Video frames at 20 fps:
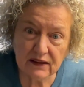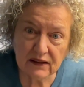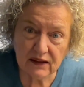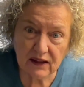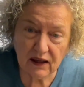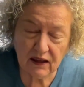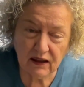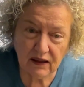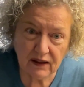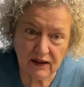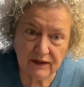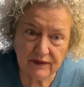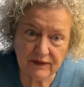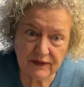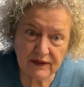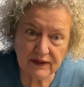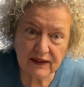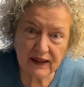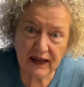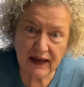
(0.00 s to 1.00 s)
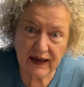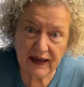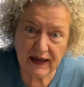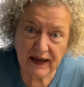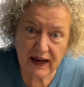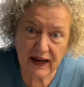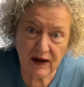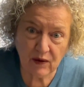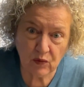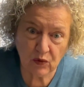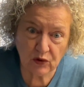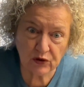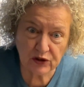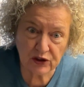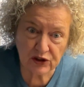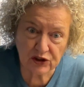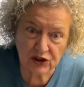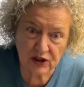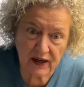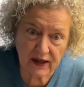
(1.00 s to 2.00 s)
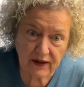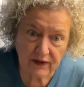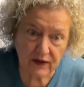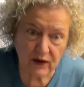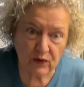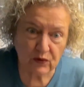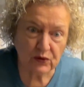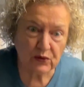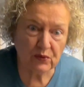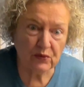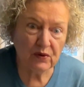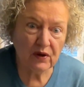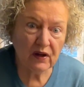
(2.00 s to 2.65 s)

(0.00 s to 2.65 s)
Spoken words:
love, and I want to share those